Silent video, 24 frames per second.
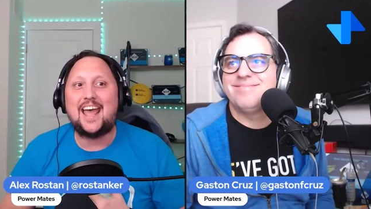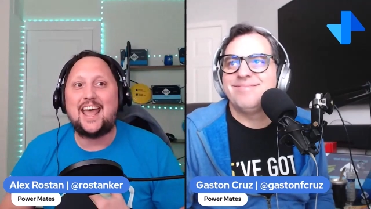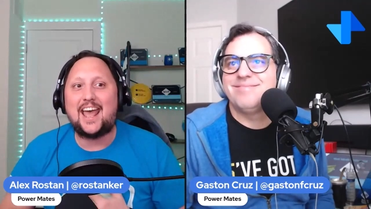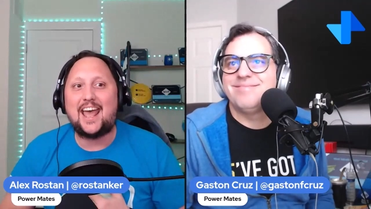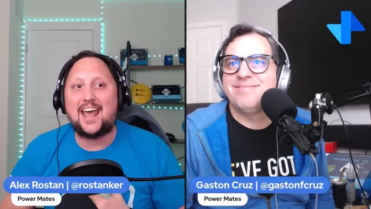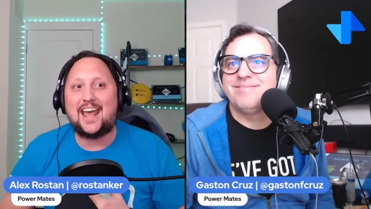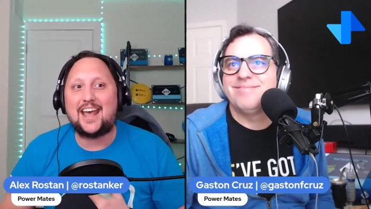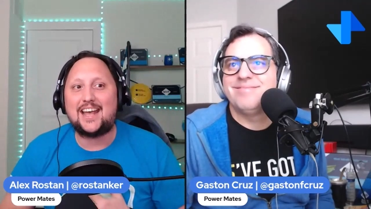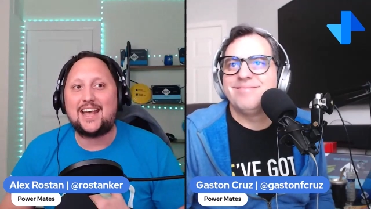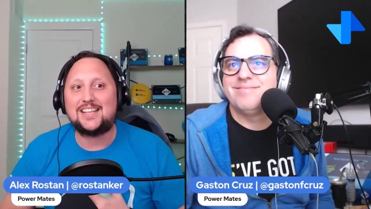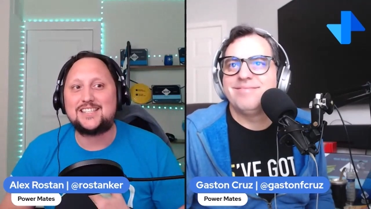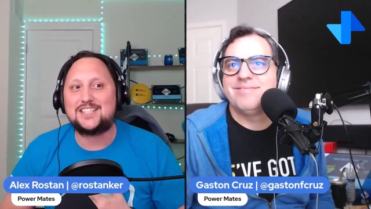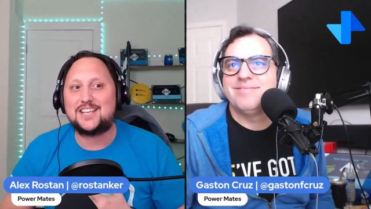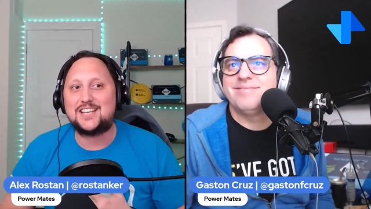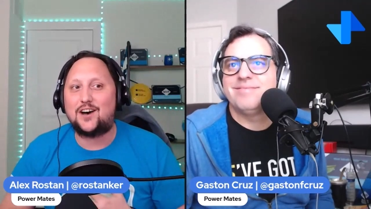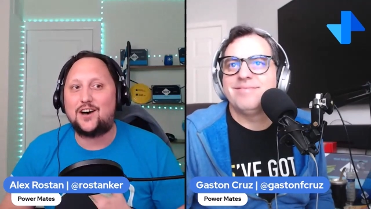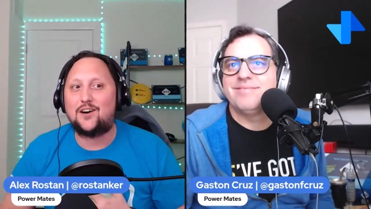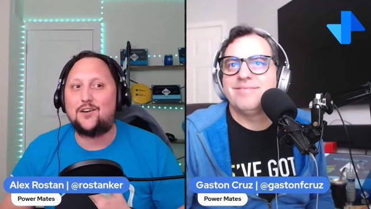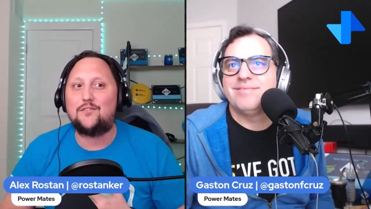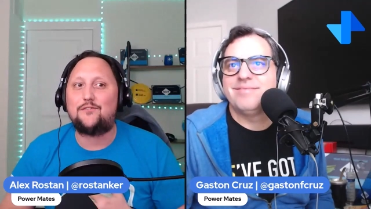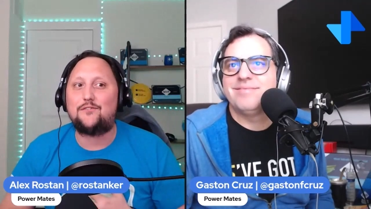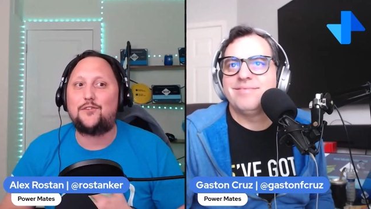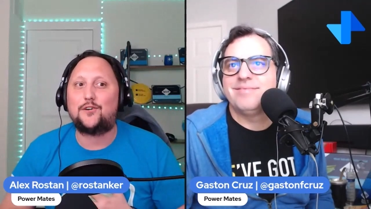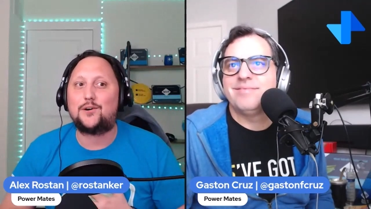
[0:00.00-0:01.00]
Speaker 1: And
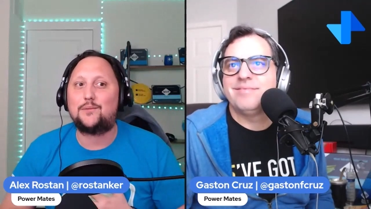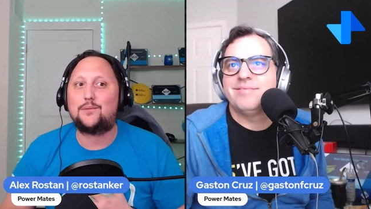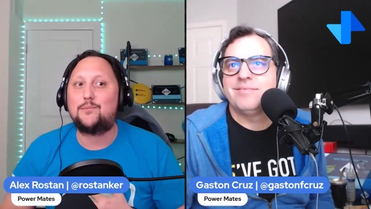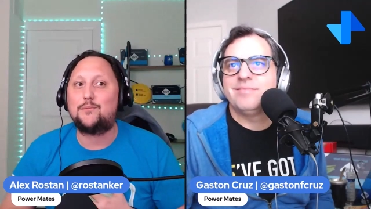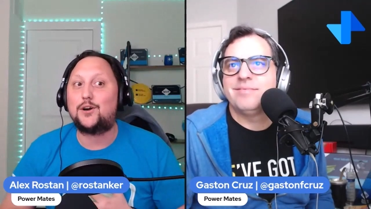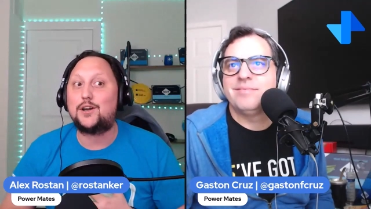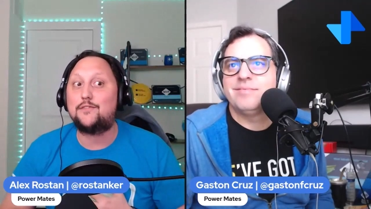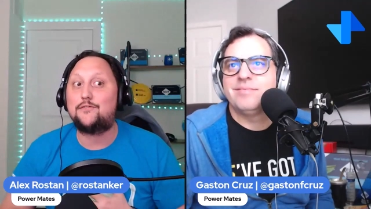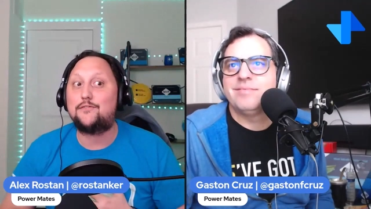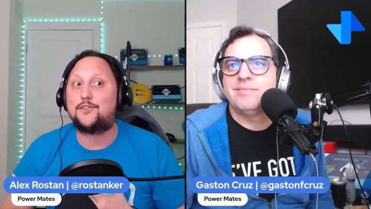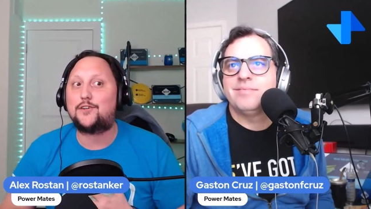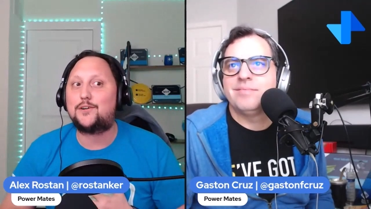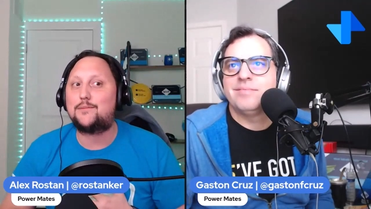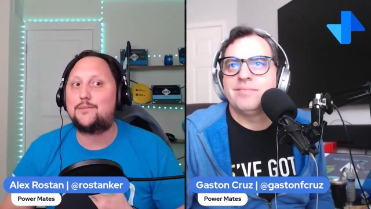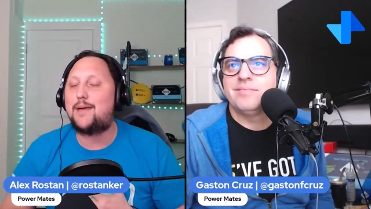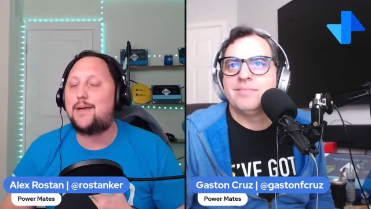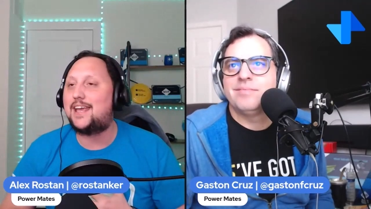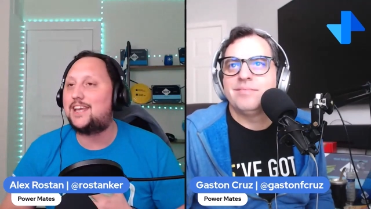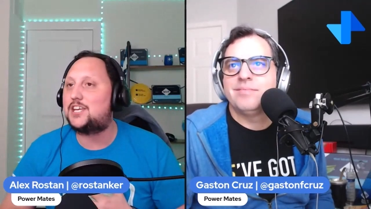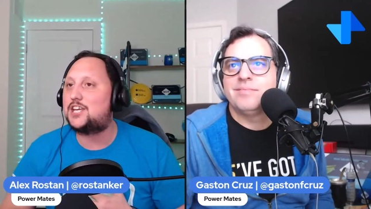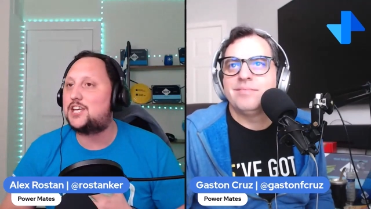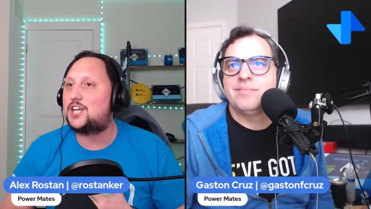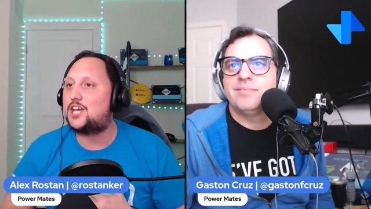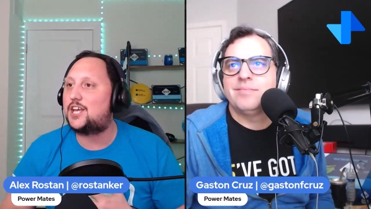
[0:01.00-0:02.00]
so, for more
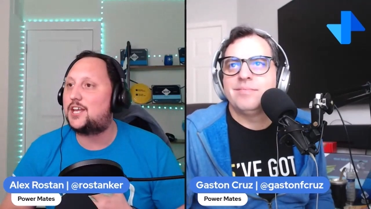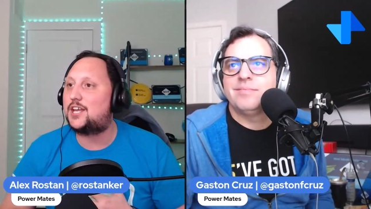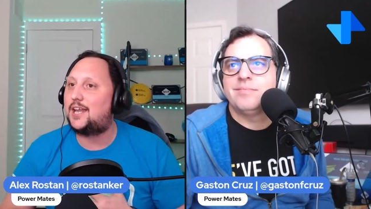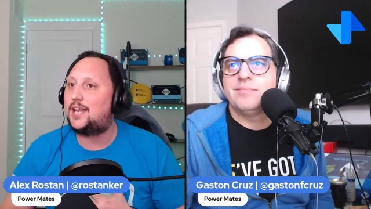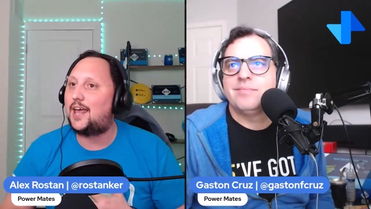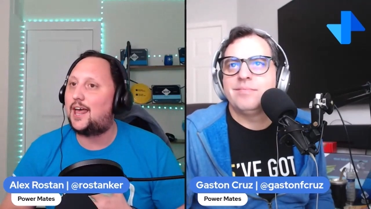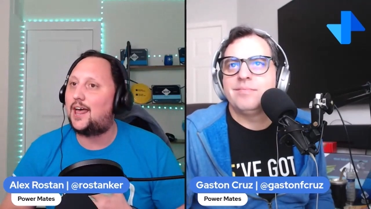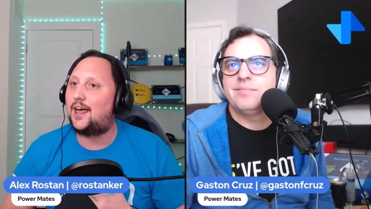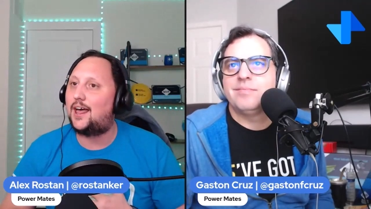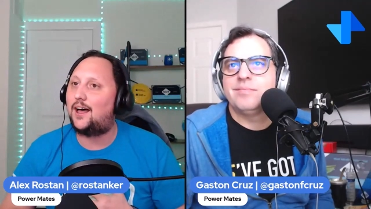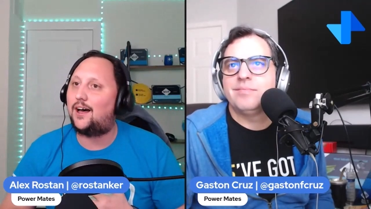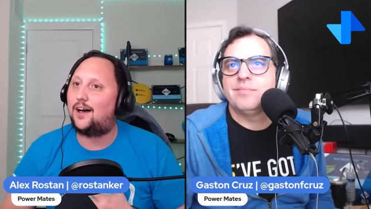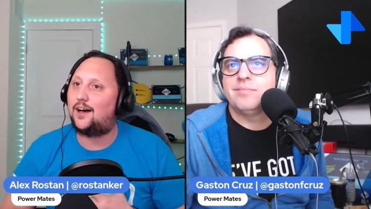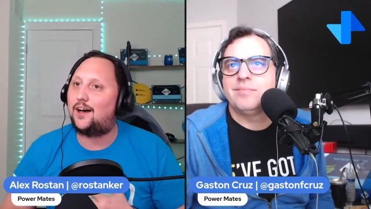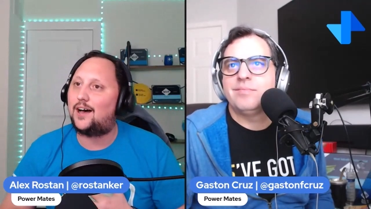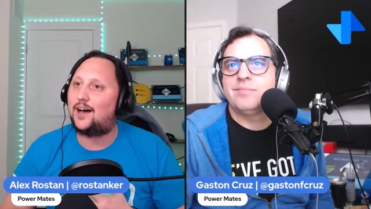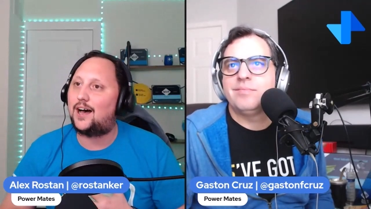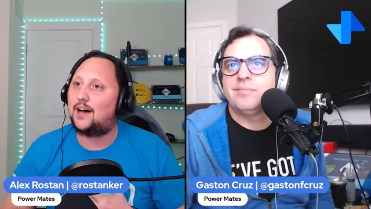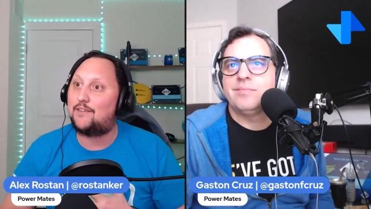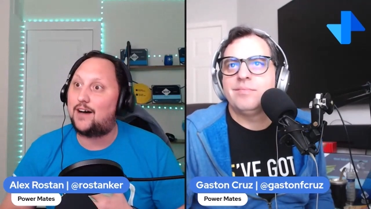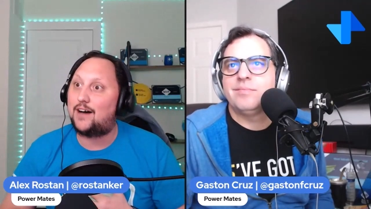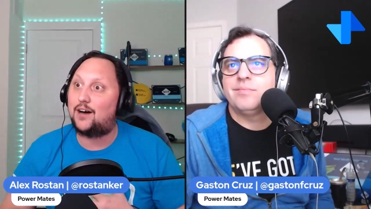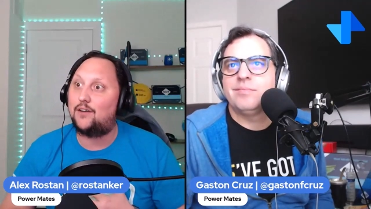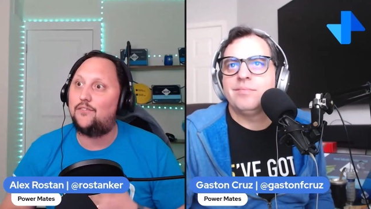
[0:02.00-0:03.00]
information uh,
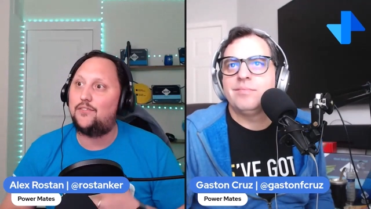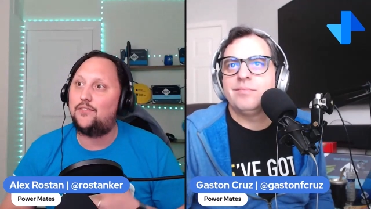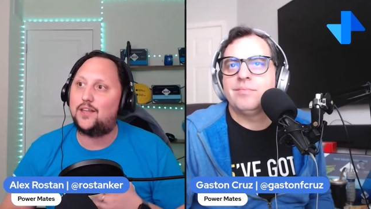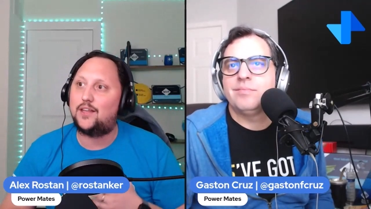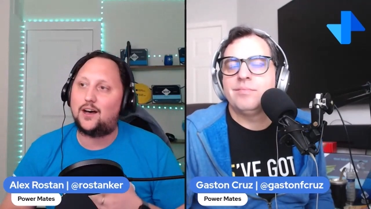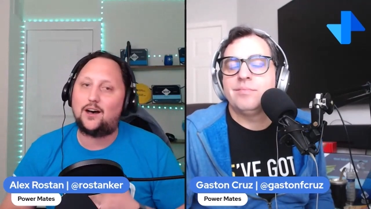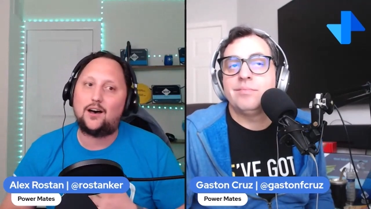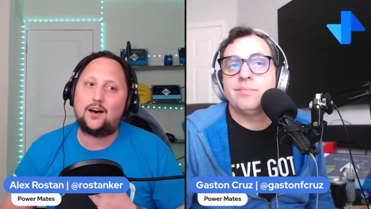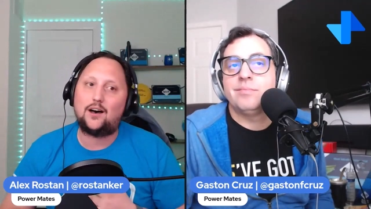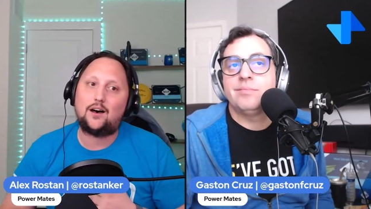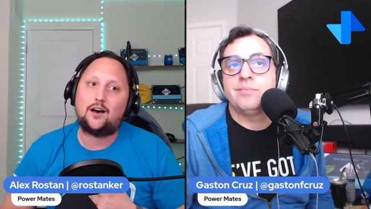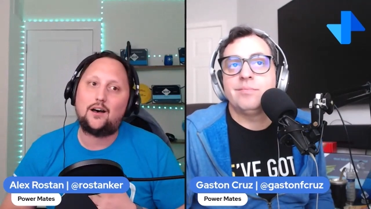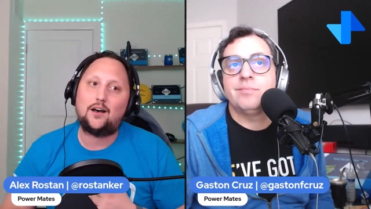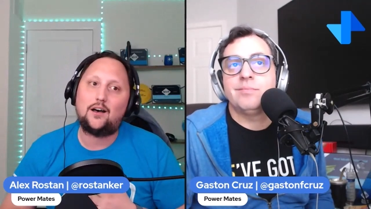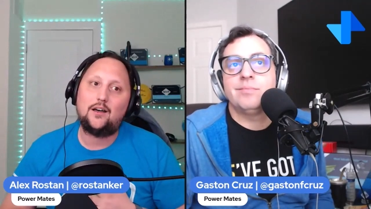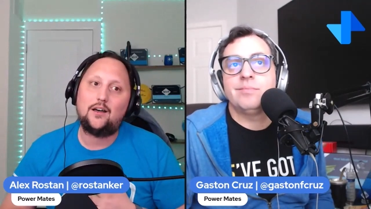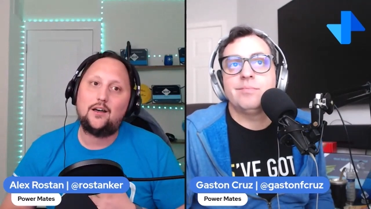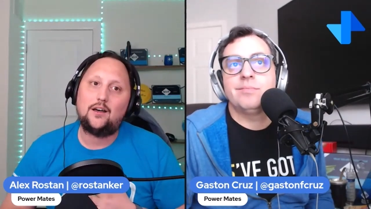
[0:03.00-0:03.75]
about the